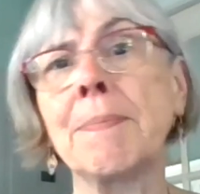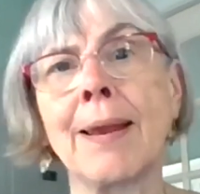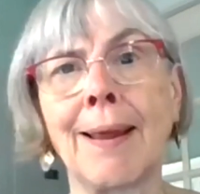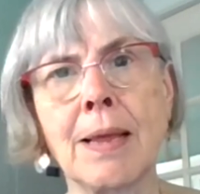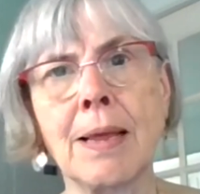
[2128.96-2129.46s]

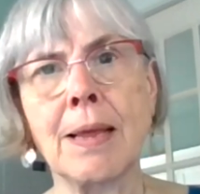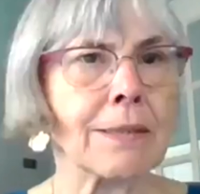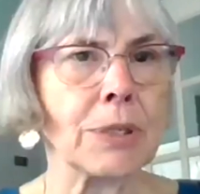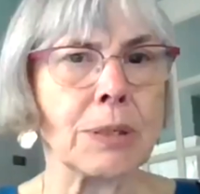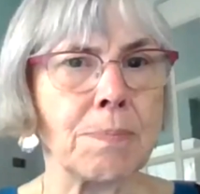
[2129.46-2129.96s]
and
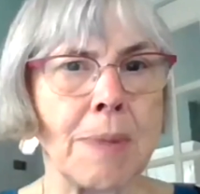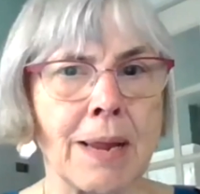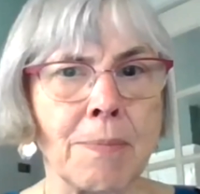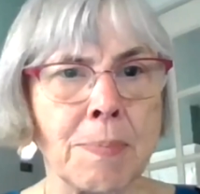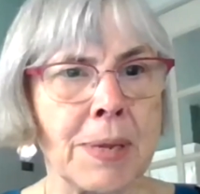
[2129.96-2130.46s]
asking them
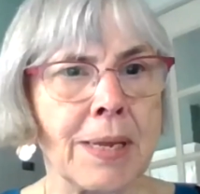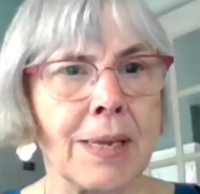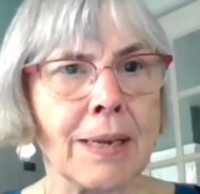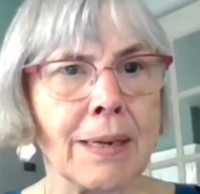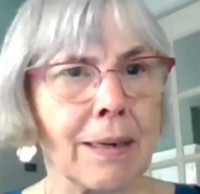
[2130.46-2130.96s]
to take
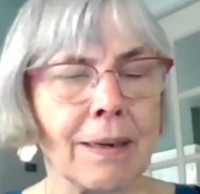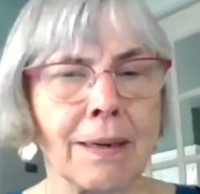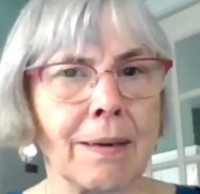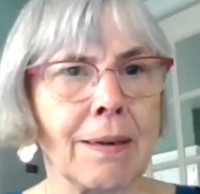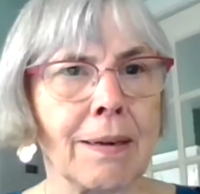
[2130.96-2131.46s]
on a
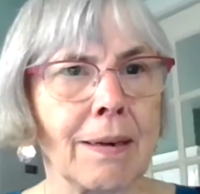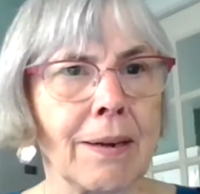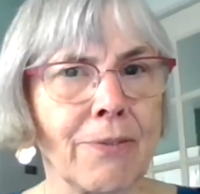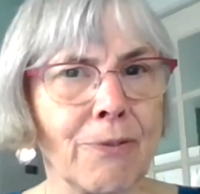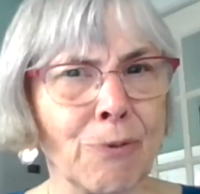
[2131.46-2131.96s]
particular
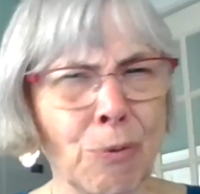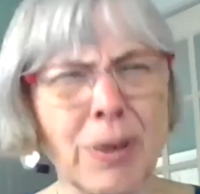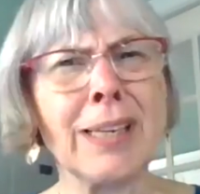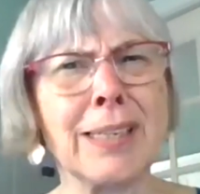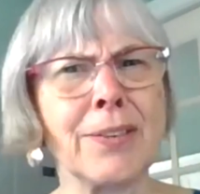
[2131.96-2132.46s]
task,
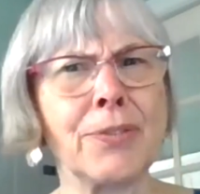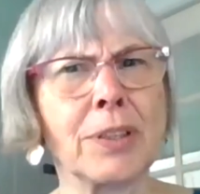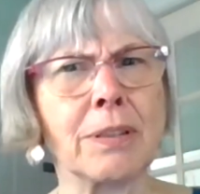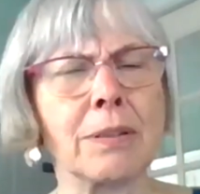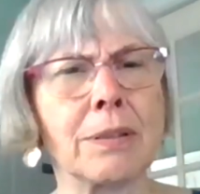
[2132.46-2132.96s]
which may
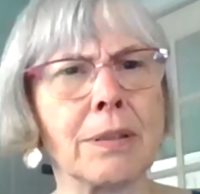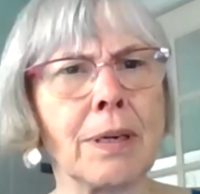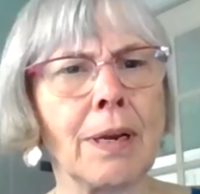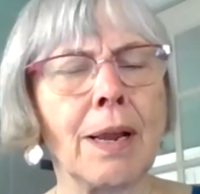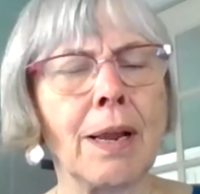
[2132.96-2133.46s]
be
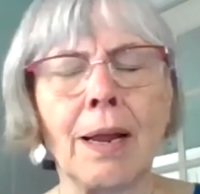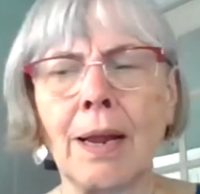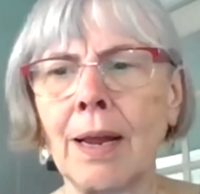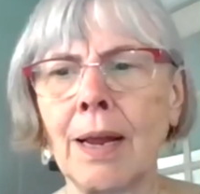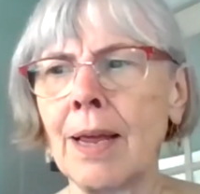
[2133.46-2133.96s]

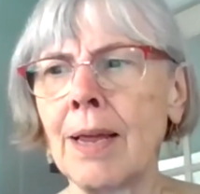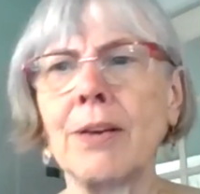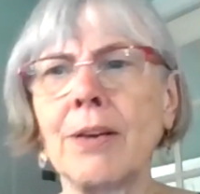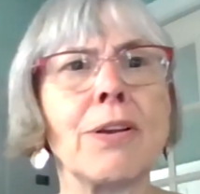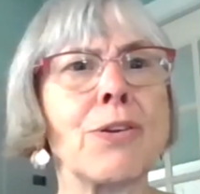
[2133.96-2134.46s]
really difficult.